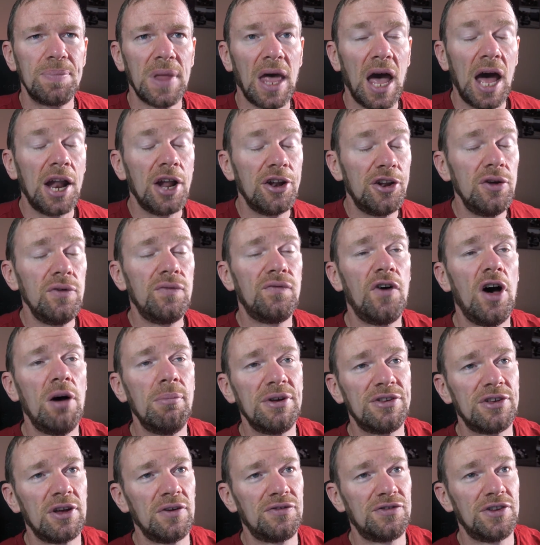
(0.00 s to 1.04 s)
and I do find
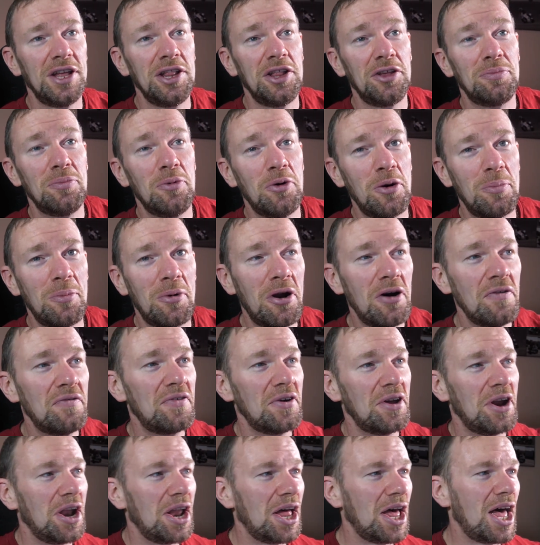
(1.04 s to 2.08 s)
myself saying this more and more
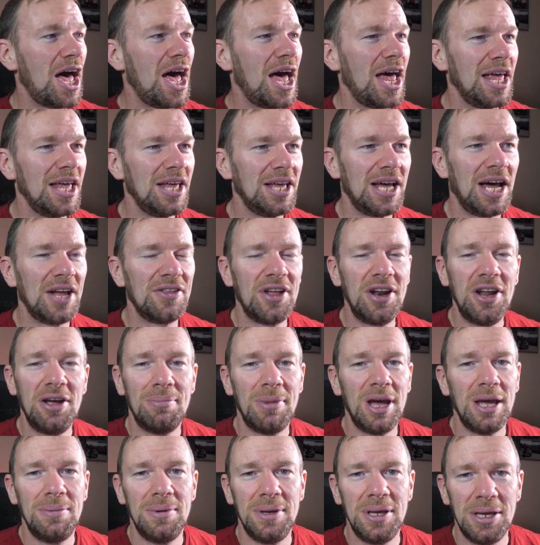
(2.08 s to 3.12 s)
often, and I don't know,
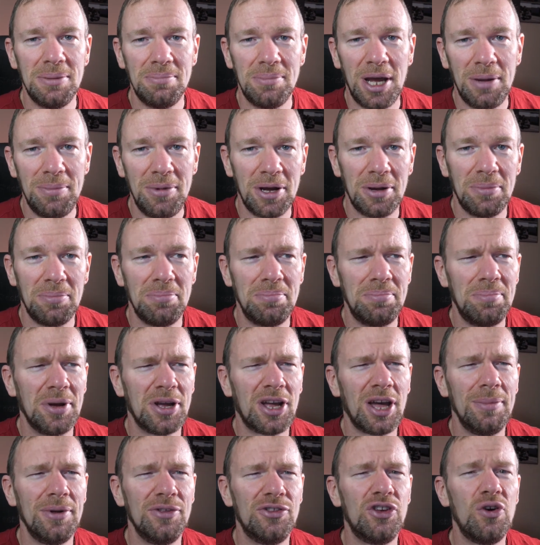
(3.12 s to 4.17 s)
maybe I'm
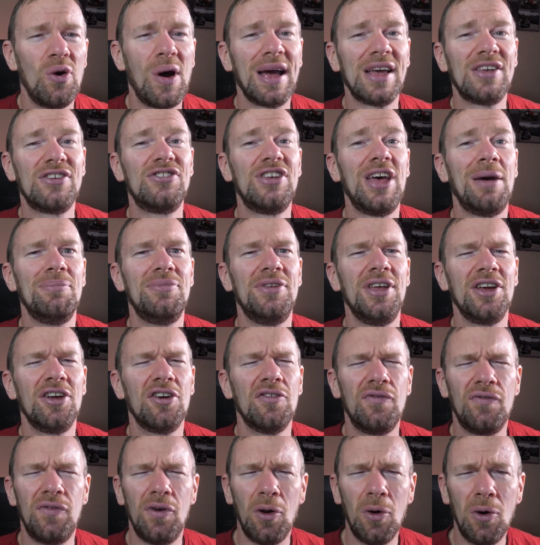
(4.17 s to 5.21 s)
becoming too accepting
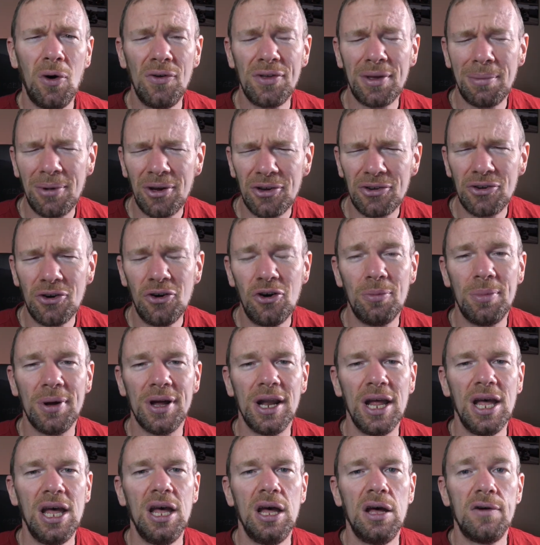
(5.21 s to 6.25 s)
of flaws, I'm not sure, but
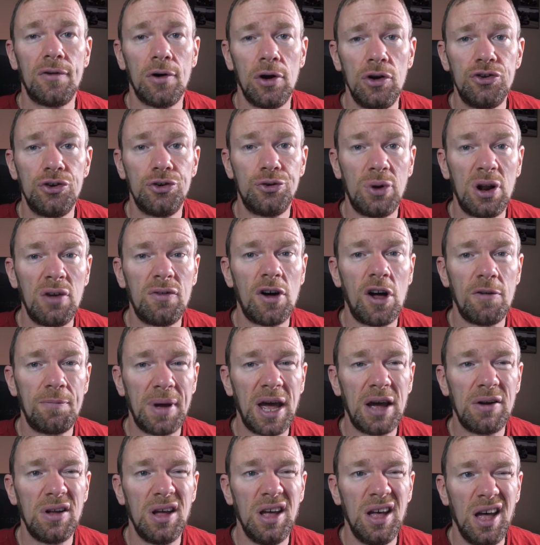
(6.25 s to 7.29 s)
for
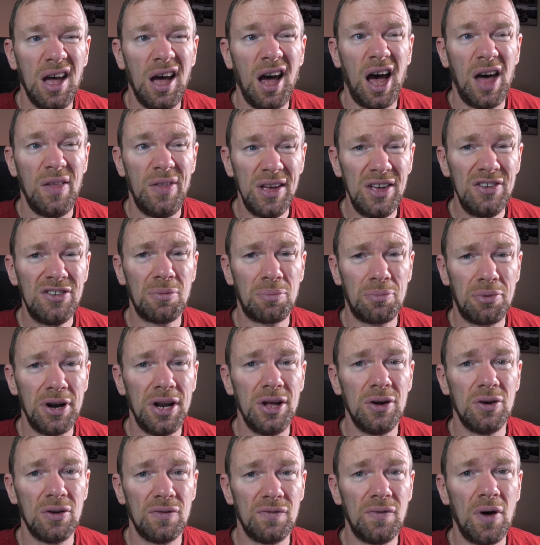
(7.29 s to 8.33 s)
£125, I think it's a
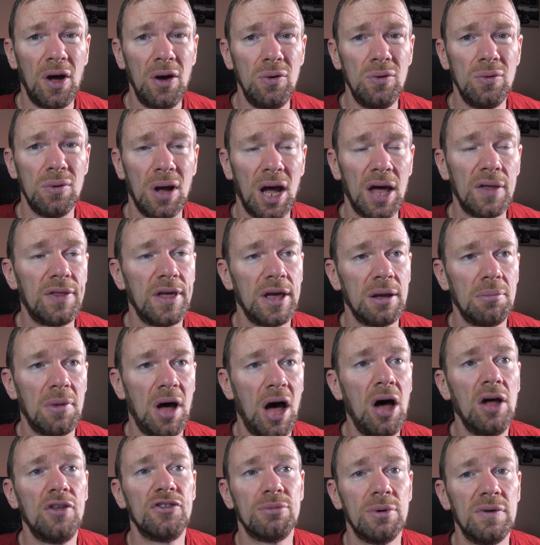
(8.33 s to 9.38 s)
pretty good phone. I think my
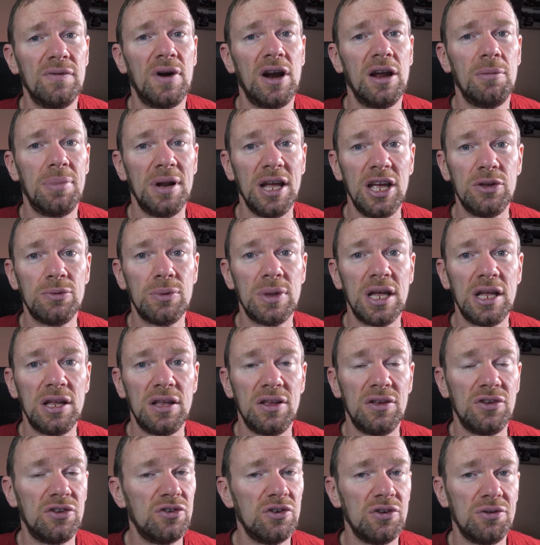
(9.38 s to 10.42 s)
aunt's will be very pleased with it.
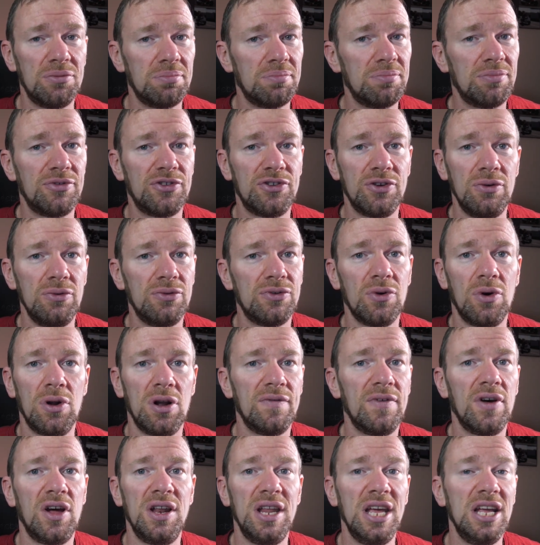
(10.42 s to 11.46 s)
It should suit all
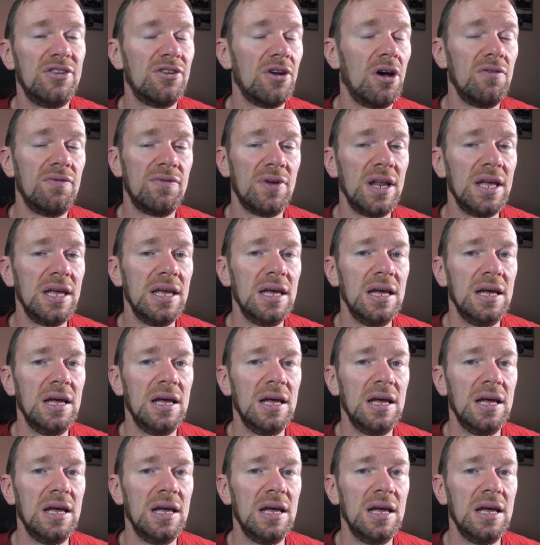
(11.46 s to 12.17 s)
of her needs, hopefully.